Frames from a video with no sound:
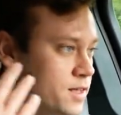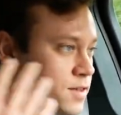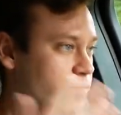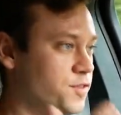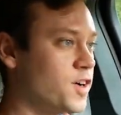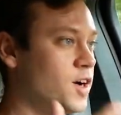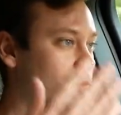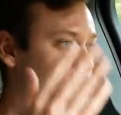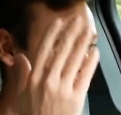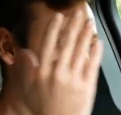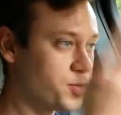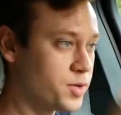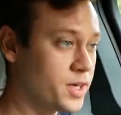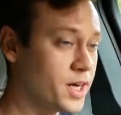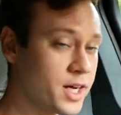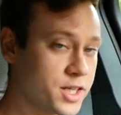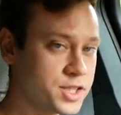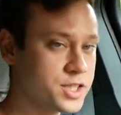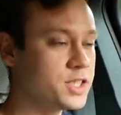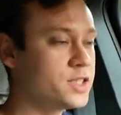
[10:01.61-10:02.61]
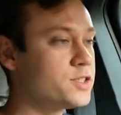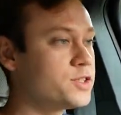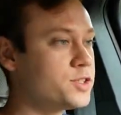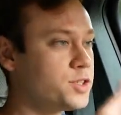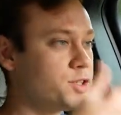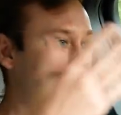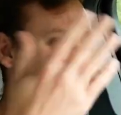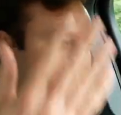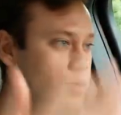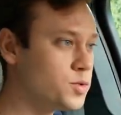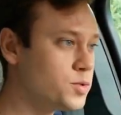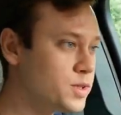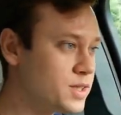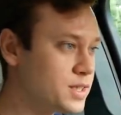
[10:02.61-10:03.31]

from production to